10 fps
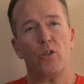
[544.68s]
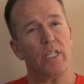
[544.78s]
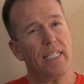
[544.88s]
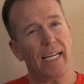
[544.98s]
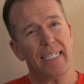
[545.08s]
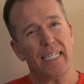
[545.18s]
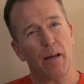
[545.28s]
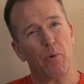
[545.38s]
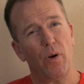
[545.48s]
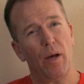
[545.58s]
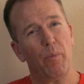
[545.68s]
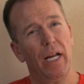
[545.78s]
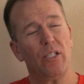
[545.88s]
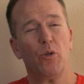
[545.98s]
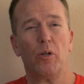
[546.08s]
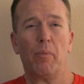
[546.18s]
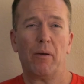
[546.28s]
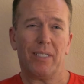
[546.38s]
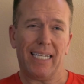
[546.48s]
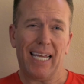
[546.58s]
So the second time around when I told them
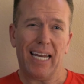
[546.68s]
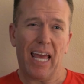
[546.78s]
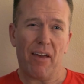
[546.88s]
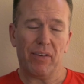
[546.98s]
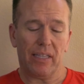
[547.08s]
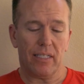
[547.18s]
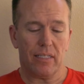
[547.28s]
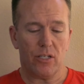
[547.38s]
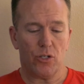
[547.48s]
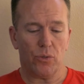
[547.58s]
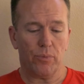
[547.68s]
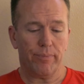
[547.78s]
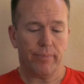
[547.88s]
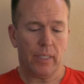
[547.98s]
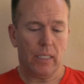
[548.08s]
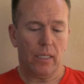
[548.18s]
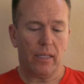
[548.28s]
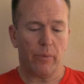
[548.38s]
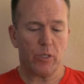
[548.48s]
I was again having this issue, they